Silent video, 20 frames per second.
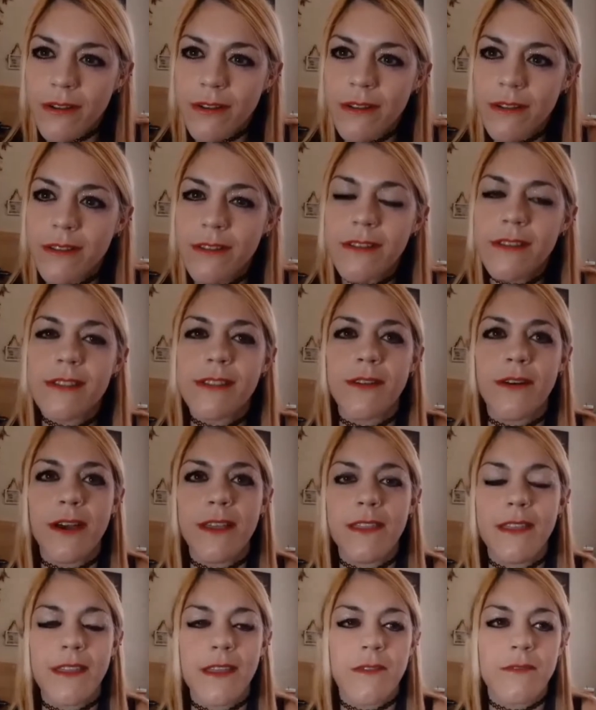So I
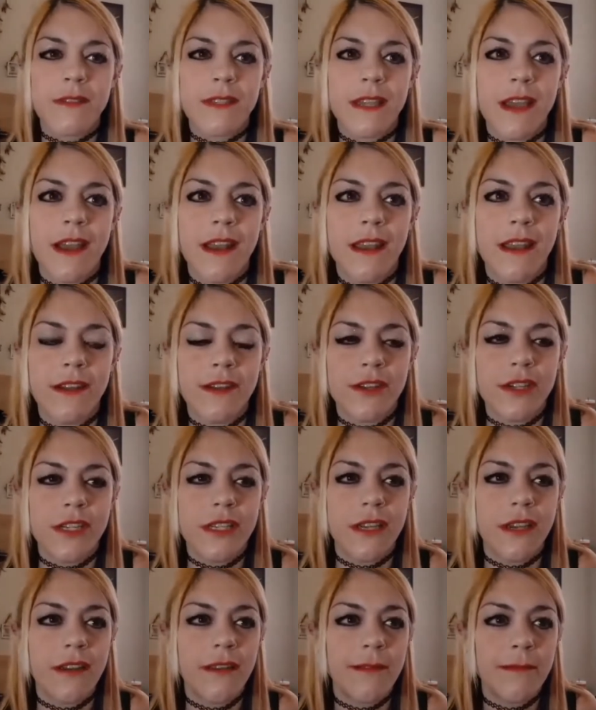thought that was kind of
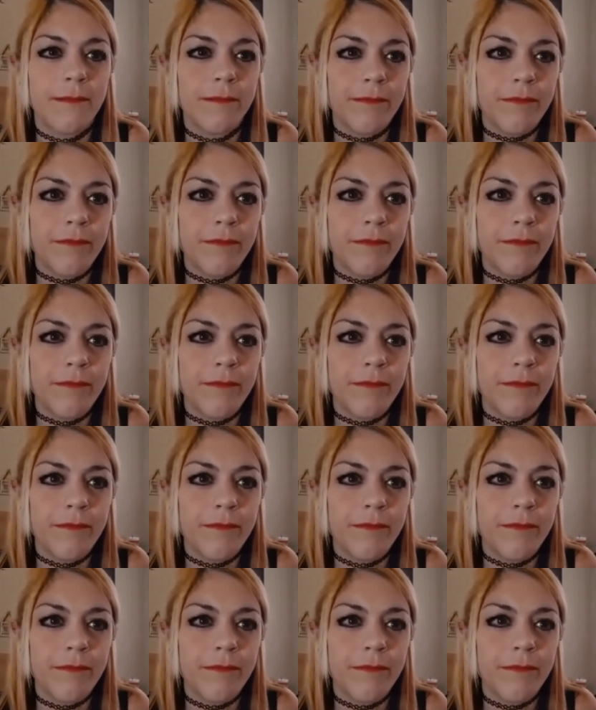interesting.